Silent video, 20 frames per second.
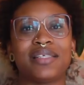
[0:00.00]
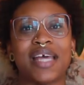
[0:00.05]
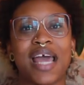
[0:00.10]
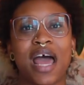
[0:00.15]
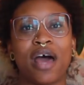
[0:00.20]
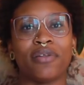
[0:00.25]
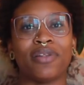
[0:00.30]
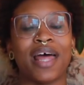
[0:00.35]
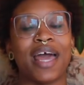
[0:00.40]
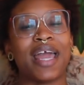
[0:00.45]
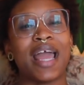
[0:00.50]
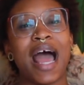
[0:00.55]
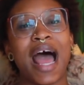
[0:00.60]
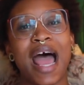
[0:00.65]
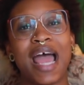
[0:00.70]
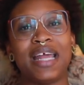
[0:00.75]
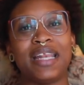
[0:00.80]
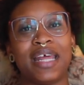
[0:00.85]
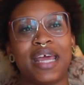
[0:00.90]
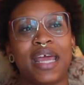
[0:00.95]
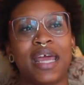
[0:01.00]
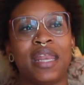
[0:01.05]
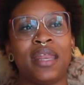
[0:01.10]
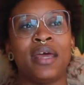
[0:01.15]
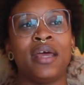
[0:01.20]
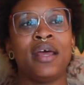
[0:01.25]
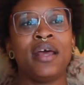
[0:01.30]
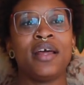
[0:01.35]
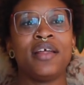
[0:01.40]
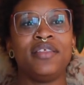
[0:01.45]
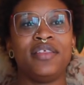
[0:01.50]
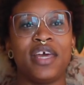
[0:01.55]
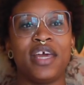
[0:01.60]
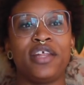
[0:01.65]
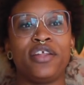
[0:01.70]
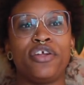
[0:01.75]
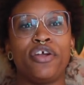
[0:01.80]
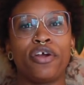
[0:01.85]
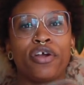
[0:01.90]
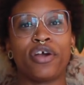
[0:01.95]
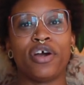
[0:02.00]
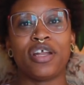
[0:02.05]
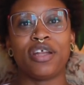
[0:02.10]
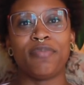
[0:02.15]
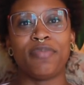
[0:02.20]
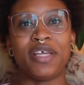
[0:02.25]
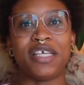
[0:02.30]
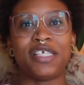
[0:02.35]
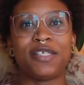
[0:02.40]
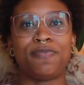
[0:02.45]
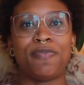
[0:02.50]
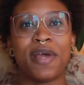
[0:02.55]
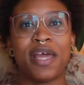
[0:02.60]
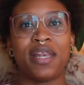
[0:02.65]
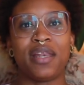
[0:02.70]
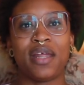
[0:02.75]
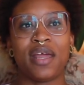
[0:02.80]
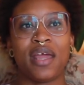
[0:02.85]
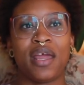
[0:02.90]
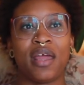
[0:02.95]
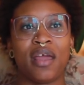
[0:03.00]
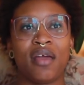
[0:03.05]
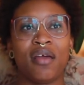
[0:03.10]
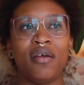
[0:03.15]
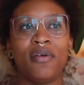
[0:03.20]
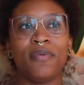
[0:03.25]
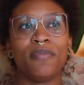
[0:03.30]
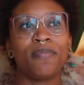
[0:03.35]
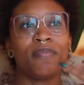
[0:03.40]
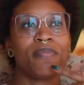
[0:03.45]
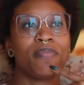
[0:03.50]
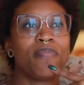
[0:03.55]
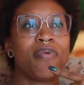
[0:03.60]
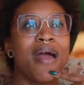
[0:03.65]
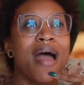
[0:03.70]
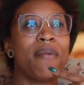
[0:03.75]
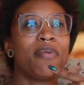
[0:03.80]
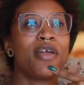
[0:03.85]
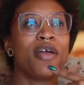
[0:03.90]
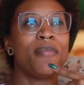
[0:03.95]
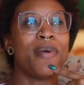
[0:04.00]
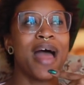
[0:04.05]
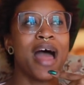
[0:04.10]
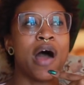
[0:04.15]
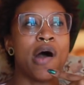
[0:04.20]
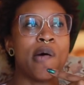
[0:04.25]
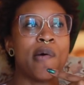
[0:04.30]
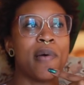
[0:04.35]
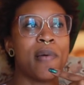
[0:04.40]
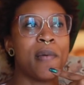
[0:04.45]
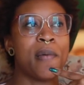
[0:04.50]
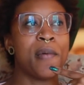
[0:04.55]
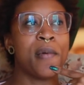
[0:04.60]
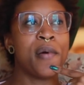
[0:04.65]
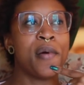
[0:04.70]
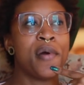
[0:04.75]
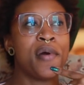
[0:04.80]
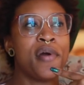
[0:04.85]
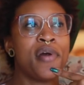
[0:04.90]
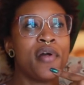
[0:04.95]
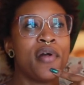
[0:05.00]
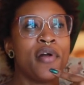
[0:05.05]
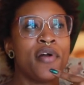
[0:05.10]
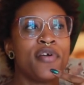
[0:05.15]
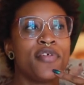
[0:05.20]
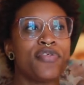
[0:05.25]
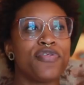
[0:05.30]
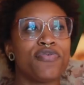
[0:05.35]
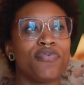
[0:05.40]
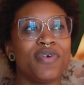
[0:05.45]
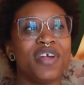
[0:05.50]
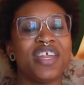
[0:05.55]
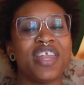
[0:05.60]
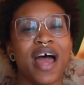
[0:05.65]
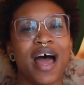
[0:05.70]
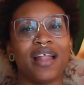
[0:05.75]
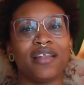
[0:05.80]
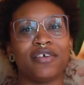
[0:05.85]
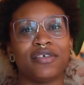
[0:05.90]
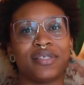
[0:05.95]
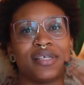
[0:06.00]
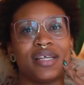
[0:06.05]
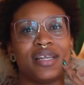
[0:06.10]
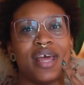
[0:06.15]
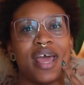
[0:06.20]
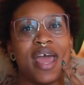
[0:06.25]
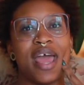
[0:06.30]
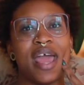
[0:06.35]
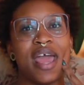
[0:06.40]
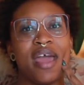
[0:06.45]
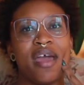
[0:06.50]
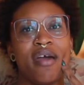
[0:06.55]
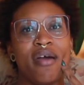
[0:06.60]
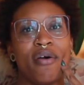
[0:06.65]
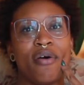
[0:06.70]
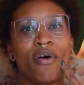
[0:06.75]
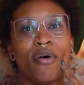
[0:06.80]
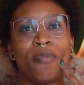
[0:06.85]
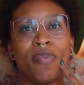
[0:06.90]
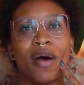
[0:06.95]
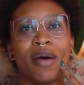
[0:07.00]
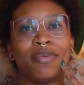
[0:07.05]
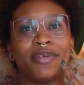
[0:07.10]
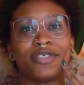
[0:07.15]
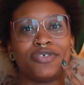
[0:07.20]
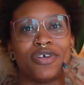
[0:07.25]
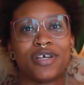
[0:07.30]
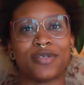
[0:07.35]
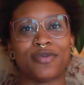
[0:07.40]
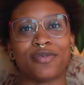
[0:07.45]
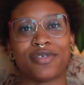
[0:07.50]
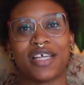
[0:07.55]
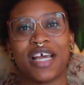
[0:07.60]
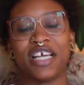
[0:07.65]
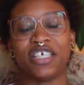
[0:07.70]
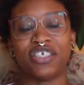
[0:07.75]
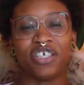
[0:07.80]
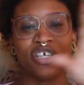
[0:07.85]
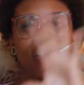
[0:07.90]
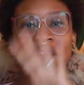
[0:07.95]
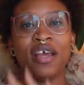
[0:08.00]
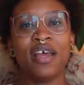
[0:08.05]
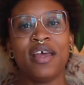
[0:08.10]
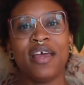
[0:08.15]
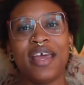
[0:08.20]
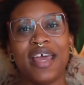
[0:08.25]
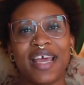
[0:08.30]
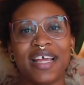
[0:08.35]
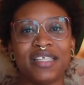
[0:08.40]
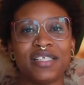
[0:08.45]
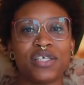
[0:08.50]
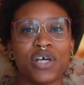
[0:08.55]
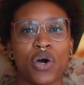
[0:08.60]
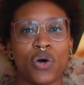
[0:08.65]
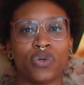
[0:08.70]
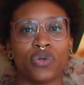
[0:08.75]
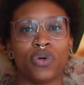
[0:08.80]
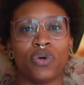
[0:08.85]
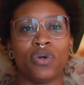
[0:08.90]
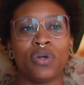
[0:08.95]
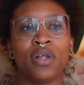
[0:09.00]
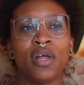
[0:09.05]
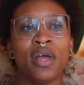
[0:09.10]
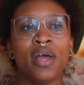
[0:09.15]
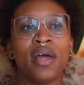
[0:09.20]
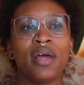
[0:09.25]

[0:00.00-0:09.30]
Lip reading: town like I did, then you're going to be spending probably about $3 a day on public transportation in total.